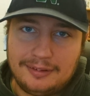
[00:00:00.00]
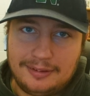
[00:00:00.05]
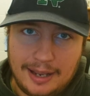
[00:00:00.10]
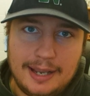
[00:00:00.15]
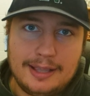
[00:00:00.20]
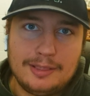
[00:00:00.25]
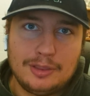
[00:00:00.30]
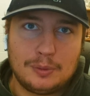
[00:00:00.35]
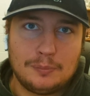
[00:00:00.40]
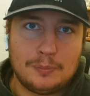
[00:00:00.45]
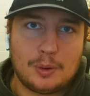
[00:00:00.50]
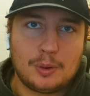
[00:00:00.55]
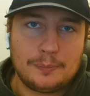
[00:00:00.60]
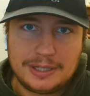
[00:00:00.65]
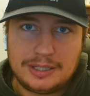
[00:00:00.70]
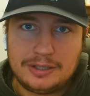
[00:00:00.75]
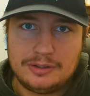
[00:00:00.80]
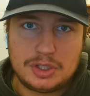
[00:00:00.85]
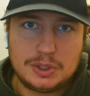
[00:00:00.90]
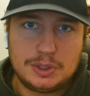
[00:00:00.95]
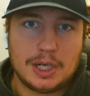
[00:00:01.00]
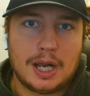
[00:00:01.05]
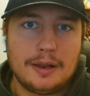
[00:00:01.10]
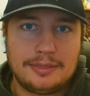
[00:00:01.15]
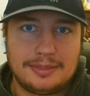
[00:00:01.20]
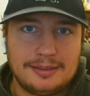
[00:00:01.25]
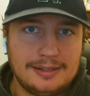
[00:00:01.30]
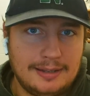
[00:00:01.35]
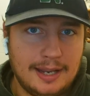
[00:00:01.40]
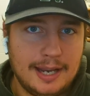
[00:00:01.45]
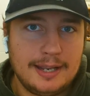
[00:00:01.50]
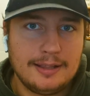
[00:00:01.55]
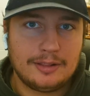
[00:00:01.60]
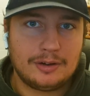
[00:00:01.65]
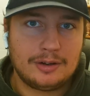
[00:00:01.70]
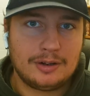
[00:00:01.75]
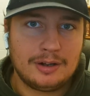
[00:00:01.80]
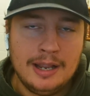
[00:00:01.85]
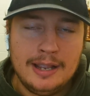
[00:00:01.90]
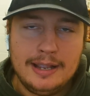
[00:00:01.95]
Taylor, more, because Jonathan
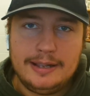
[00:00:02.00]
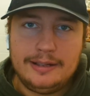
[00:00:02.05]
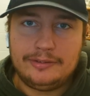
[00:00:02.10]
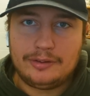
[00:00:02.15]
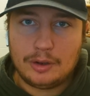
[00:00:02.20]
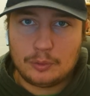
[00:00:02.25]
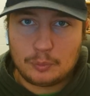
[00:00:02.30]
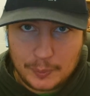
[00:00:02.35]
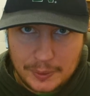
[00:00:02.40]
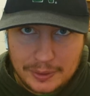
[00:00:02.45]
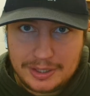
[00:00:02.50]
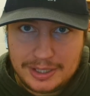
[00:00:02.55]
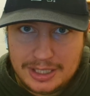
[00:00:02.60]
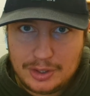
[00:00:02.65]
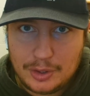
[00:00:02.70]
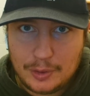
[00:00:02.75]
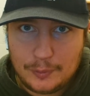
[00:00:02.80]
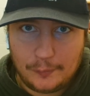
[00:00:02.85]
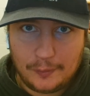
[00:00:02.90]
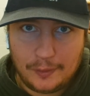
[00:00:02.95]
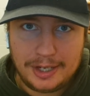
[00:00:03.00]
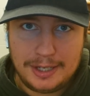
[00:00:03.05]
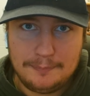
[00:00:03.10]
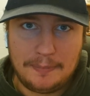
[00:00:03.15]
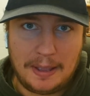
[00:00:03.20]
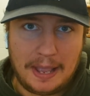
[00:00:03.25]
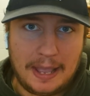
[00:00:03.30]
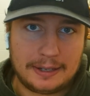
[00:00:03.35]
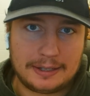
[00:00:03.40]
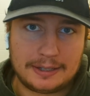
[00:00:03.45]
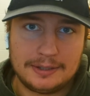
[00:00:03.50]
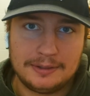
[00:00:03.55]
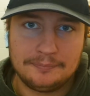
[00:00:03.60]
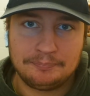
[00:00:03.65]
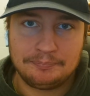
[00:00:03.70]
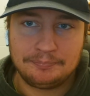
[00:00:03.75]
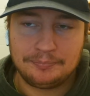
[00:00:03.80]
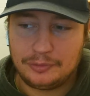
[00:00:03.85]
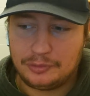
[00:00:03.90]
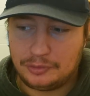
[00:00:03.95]
Taylor is a really good running back.
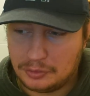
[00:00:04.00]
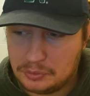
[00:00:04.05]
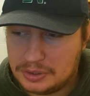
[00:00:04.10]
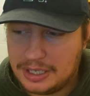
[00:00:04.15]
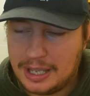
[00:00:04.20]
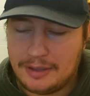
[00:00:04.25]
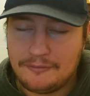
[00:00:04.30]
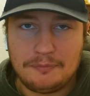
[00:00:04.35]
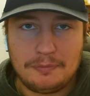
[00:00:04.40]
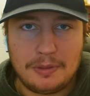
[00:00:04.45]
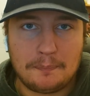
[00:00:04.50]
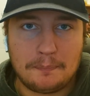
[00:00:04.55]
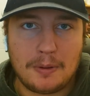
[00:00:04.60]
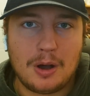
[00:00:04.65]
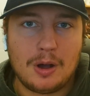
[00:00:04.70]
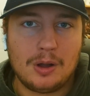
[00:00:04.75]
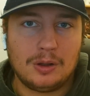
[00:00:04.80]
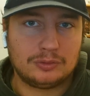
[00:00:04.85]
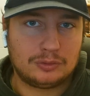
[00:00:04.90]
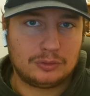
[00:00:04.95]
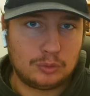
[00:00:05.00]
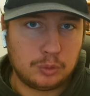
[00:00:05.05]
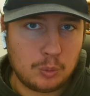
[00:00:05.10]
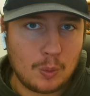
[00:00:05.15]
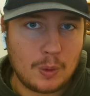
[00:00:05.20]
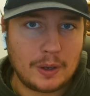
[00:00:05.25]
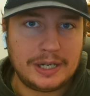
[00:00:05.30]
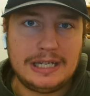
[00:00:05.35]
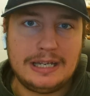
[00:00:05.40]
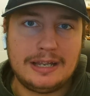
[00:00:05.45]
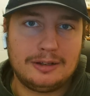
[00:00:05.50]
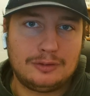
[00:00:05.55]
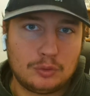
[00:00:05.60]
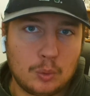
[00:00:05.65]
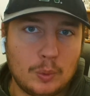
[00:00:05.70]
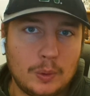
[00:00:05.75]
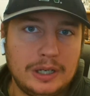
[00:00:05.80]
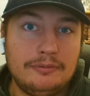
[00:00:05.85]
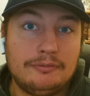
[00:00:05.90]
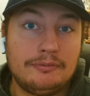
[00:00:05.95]
So give him the ball 20 to
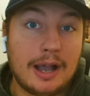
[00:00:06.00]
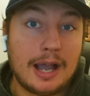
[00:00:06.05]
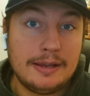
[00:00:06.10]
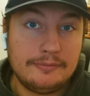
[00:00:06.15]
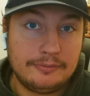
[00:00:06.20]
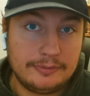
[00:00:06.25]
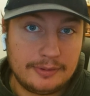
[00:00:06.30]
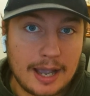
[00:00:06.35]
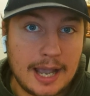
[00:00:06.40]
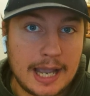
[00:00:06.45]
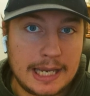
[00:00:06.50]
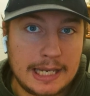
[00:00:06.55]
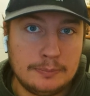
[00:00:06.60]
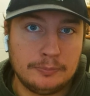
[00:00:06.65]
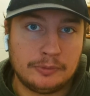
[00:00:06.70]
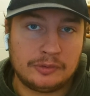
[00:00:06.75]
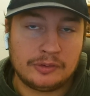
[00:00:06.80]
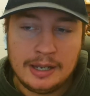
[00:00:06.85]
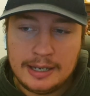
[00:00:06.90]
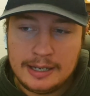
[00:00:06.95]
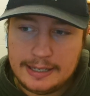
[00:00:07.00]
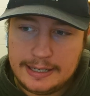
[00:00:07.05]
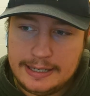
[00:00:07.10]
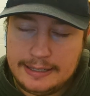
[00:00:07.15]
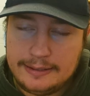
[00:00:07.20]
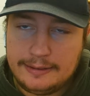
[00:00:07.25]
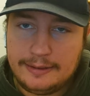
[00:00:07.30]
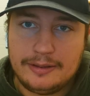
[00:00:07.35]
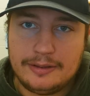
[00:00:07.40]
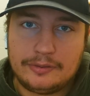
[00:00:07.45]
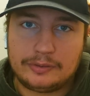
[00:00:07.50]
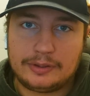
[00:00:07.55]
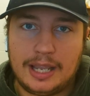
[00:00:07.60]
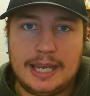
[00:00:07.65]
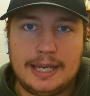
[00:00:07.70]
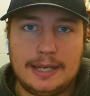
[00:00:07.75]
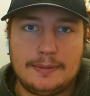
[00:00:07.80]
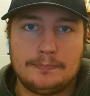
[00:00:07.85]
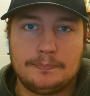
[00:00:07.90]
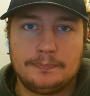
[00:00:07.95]
25 times in this
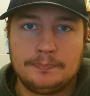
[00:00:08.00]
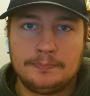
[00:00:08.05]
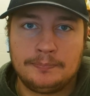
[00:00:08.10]
game.